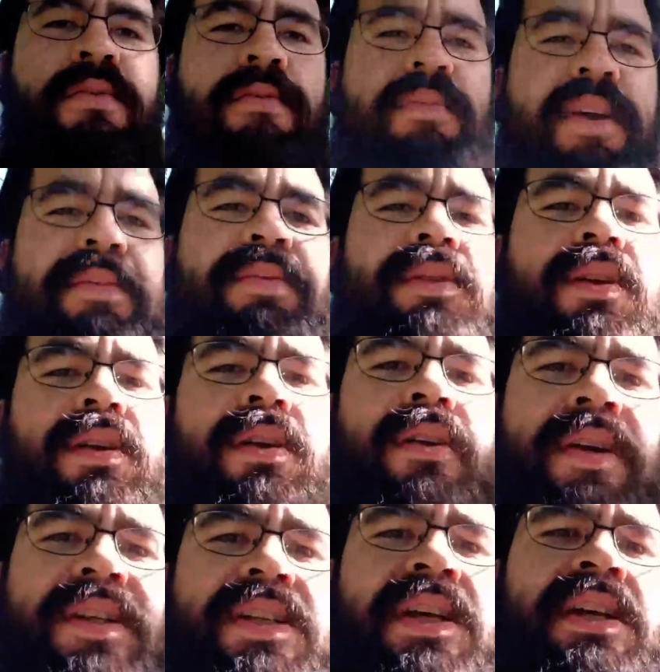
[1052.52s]
people are
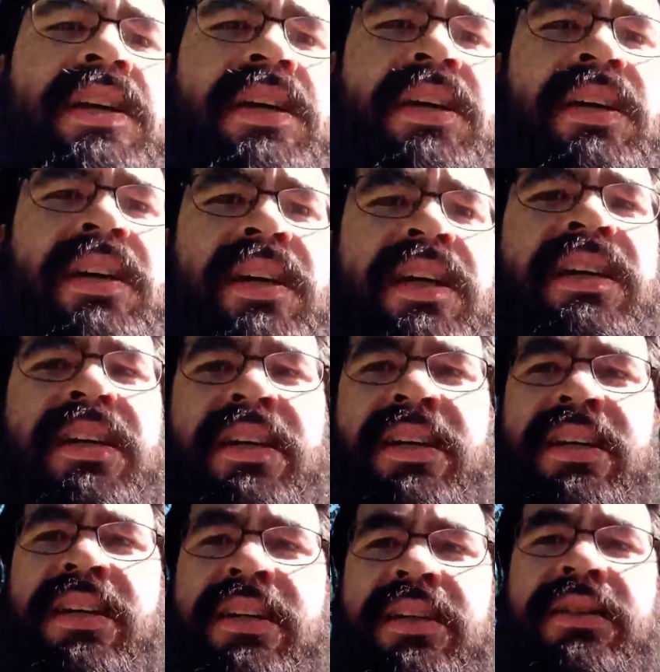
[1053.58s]
always
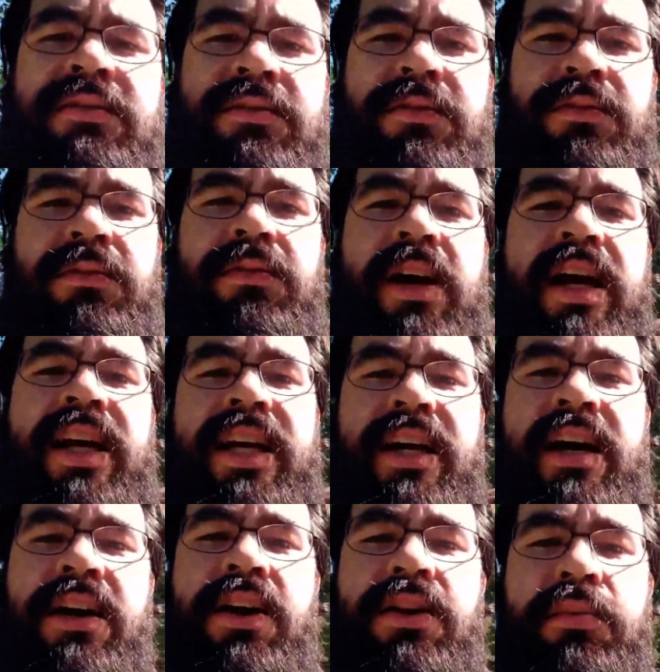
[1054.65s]
ragging
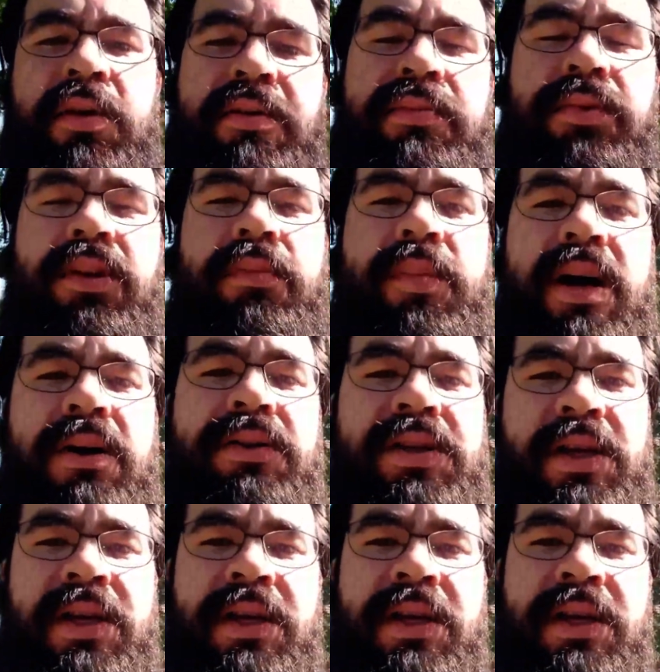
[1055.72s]
on other people about